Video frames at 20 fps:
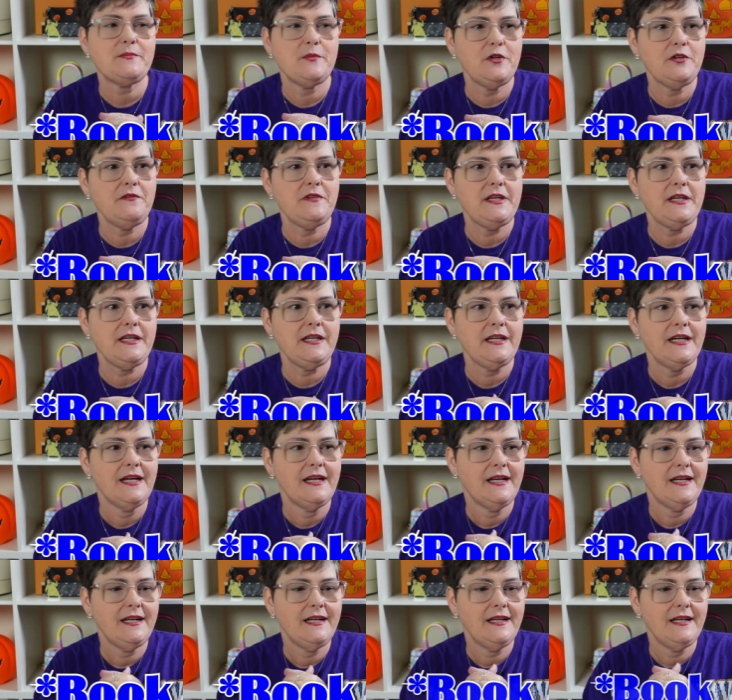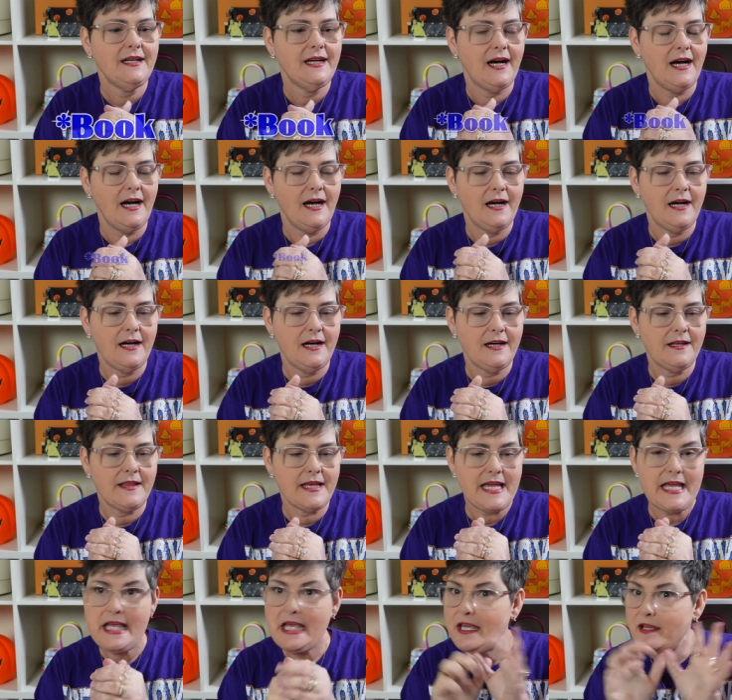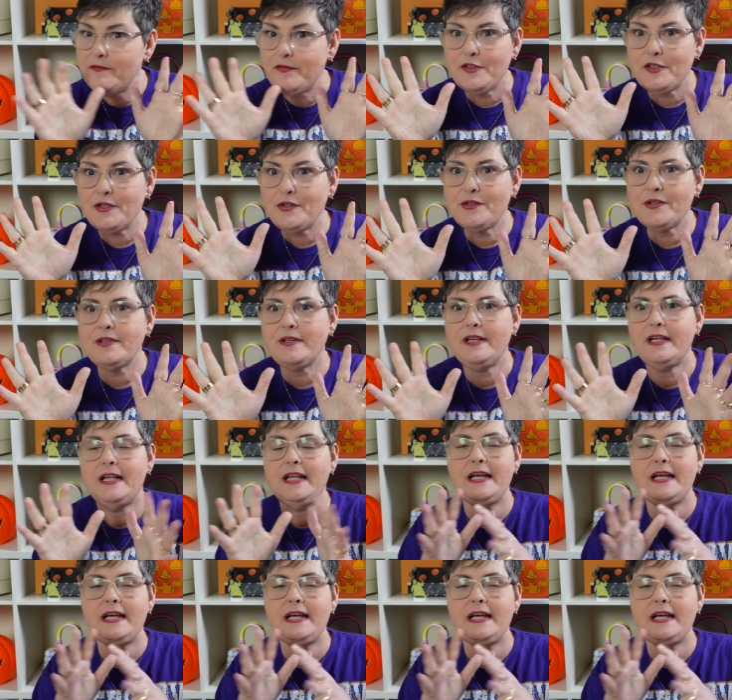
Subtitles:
movie, the evil,